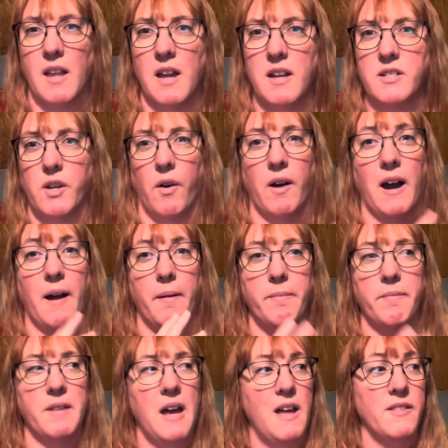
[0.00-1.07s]
So
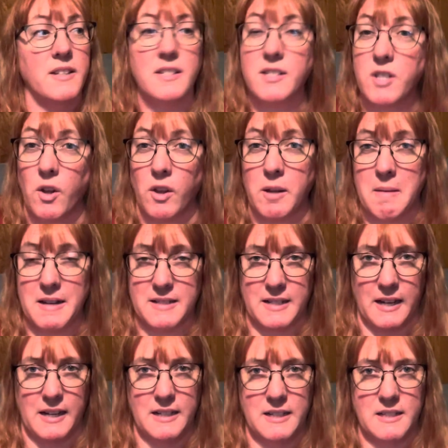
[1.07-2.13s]
um, this is only my
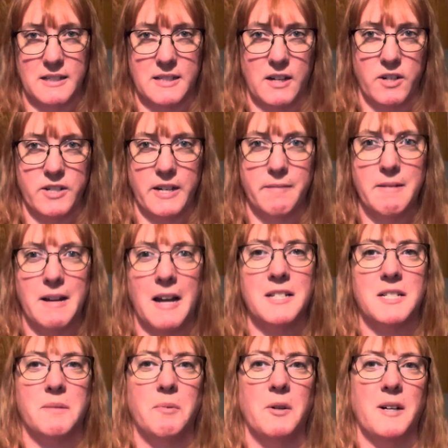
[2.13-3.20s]
second Sarah J
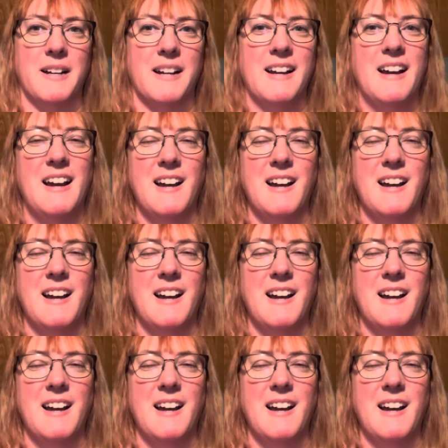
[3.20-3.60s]
Maas book.